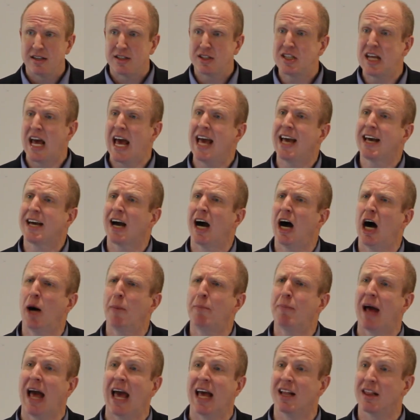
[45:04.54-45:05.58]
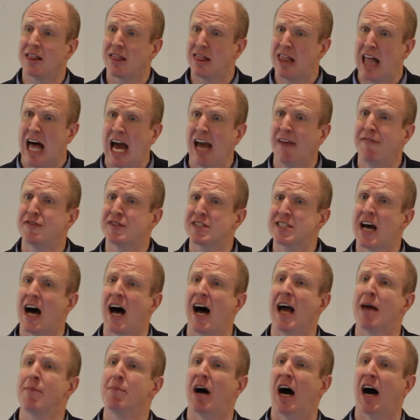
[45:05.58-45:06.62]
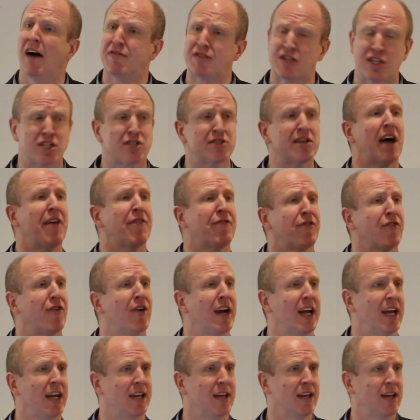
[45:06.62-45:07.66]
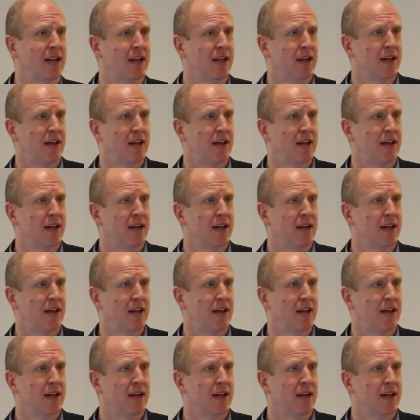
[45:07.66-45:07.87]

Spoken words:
Take up a lifetime of suffering